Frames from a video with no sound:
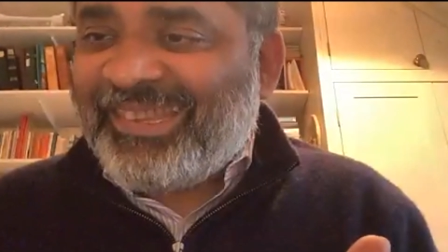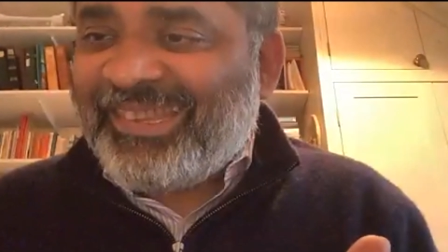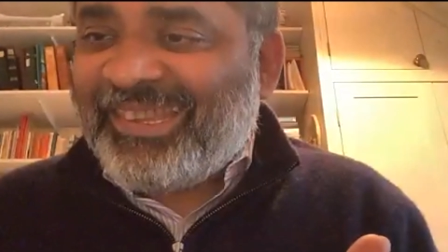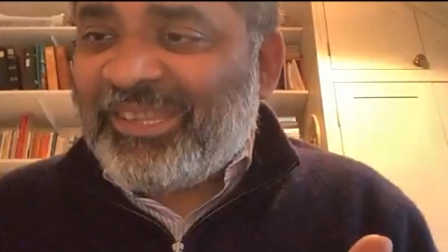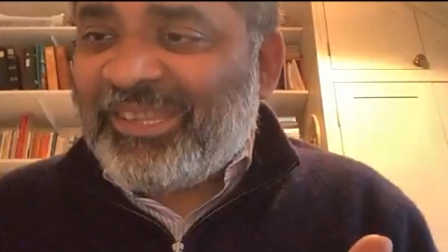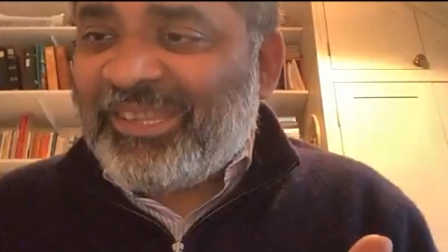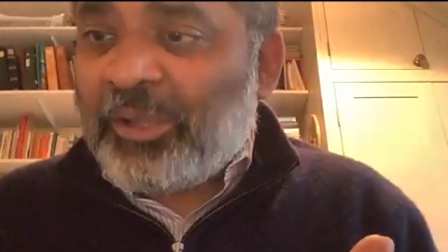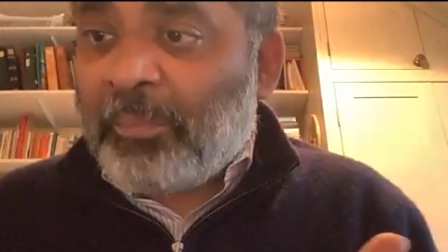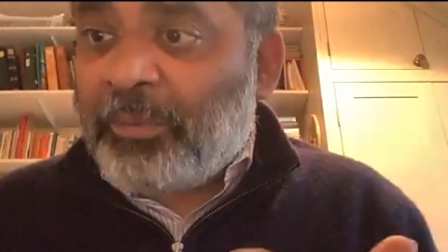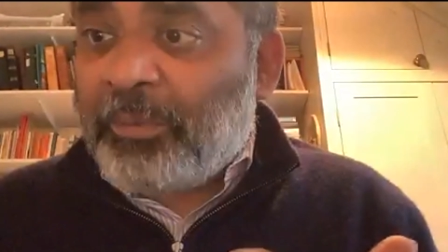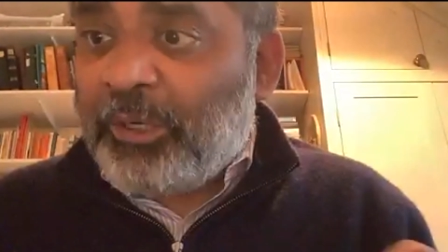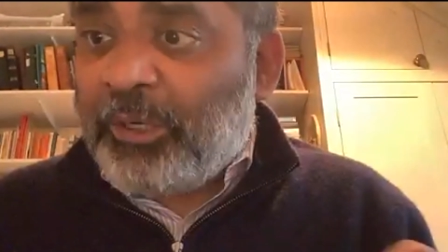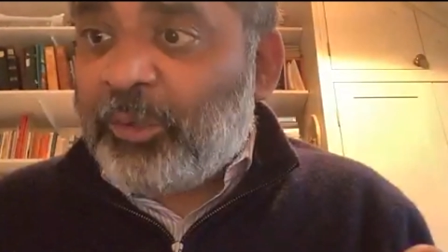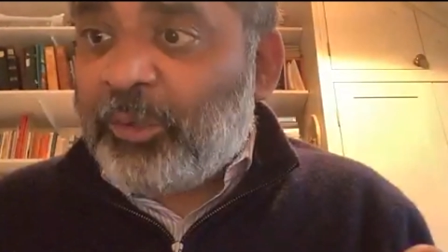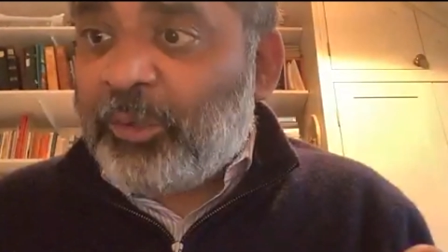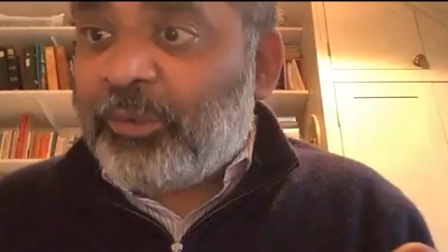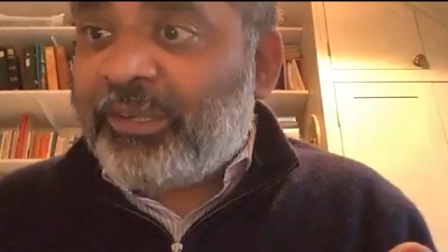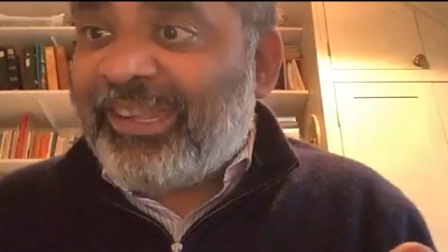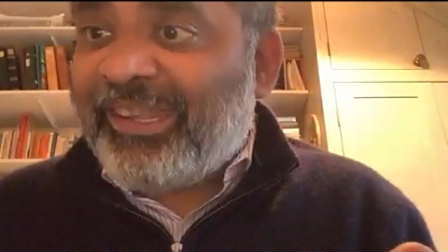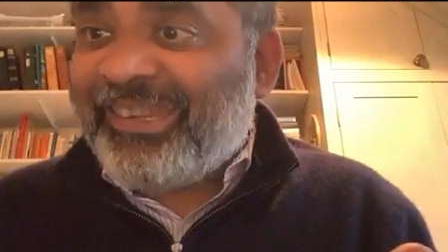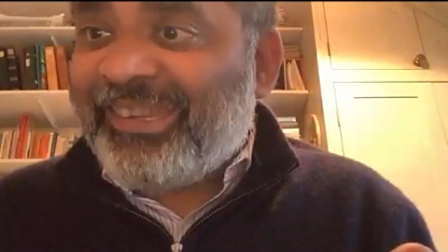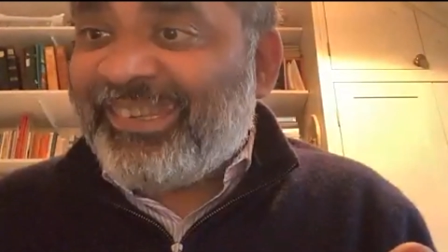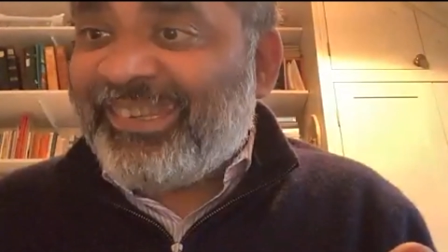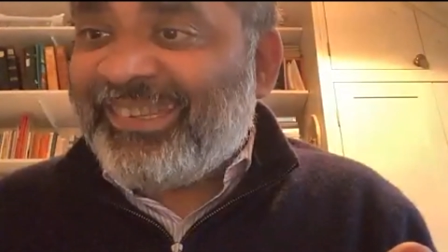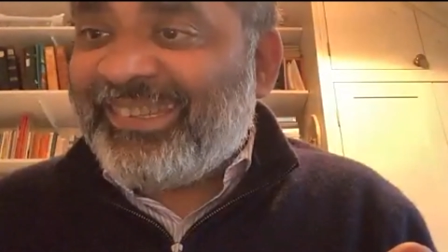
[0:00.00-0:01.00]
You're
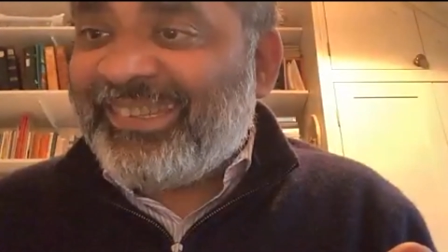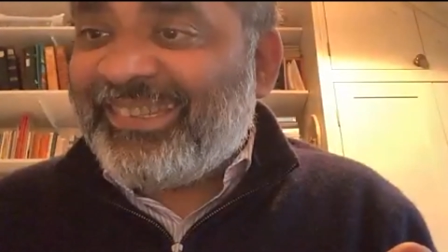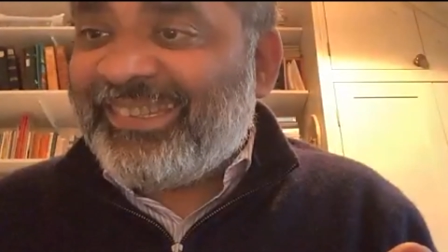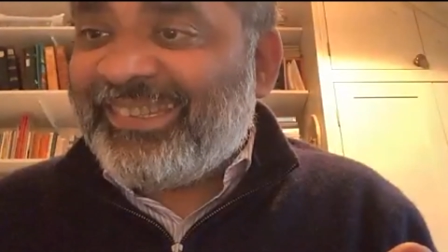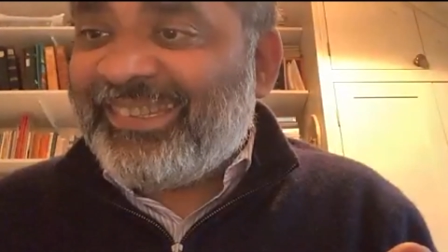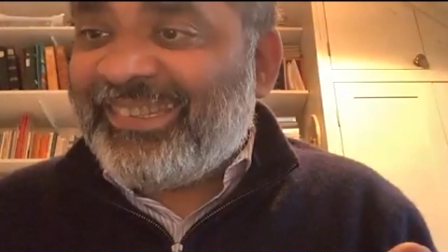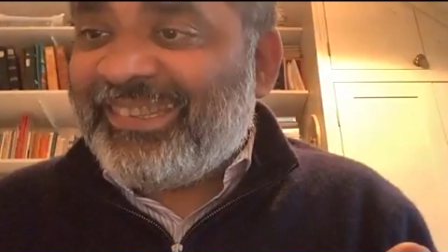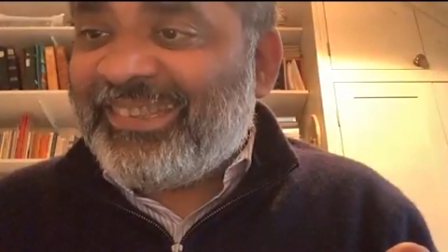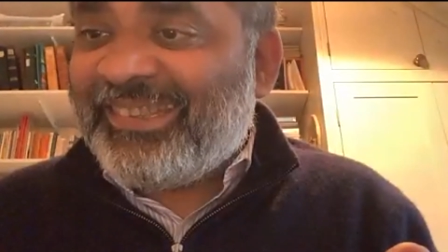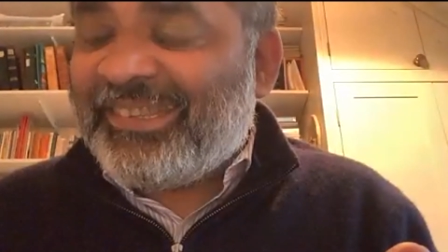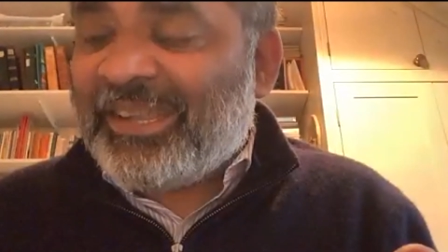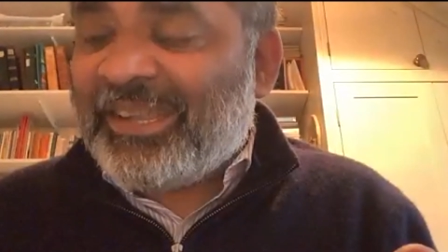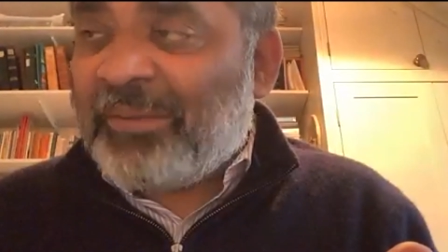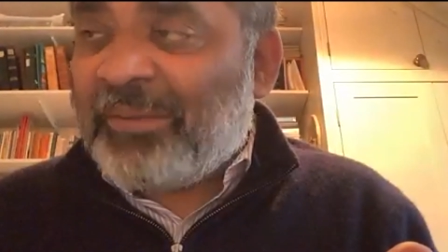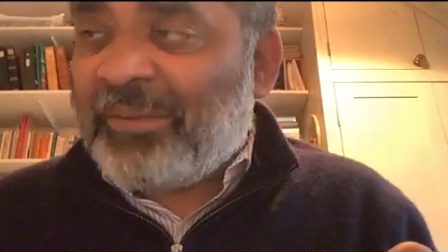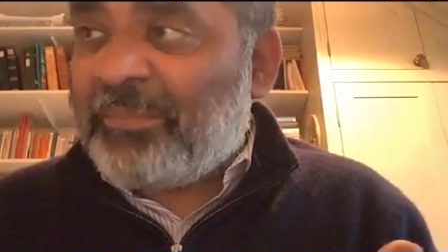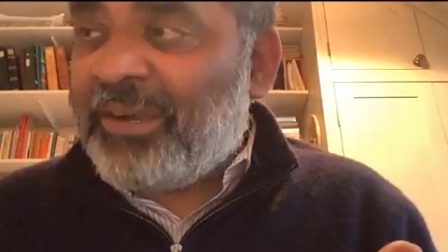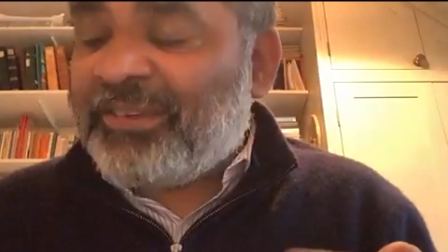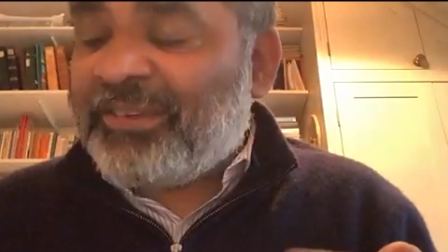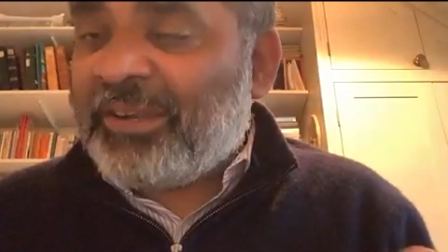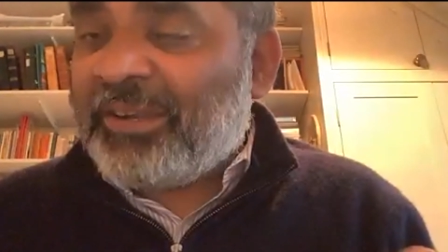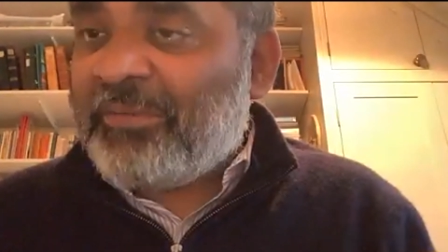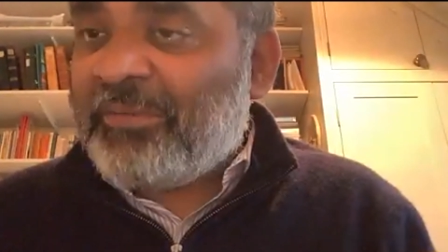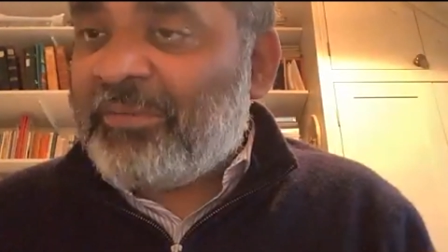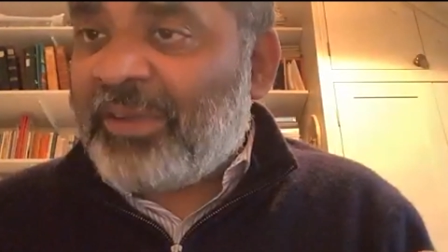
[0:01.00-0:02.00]
polluting their
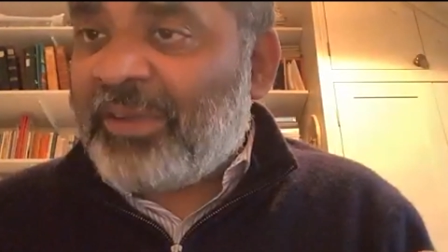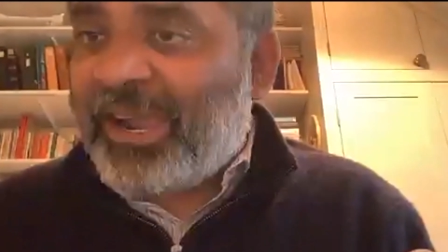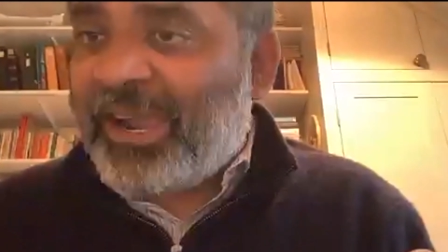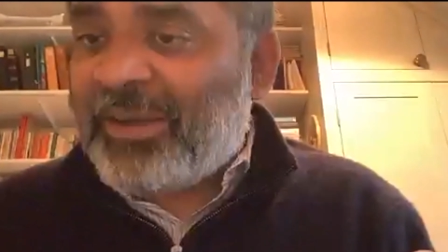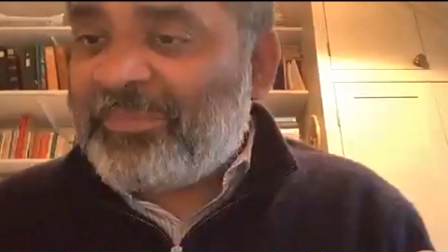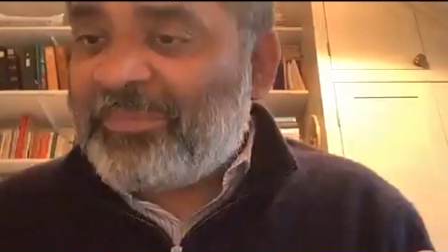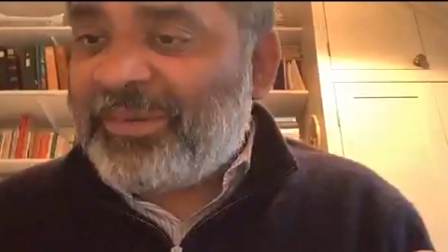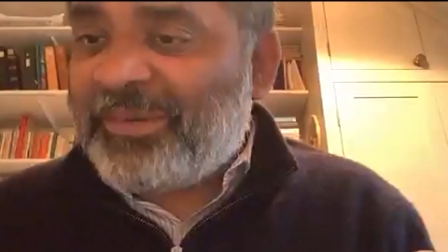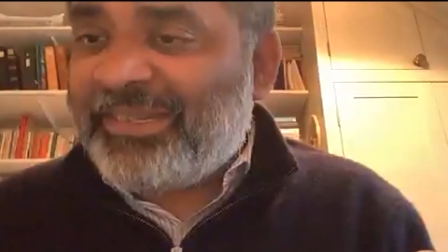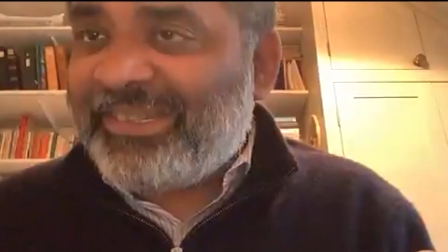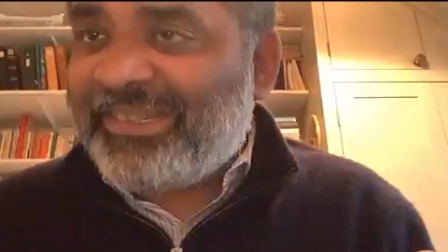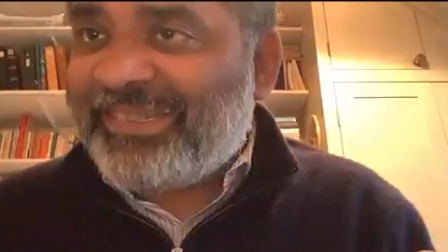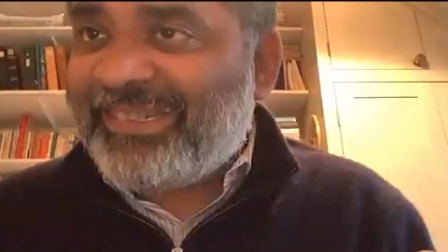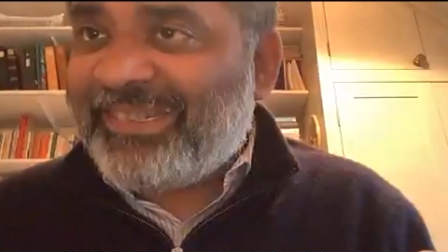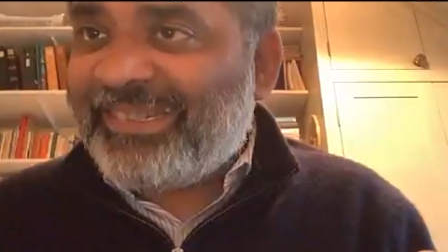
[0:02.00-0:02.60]
built environment.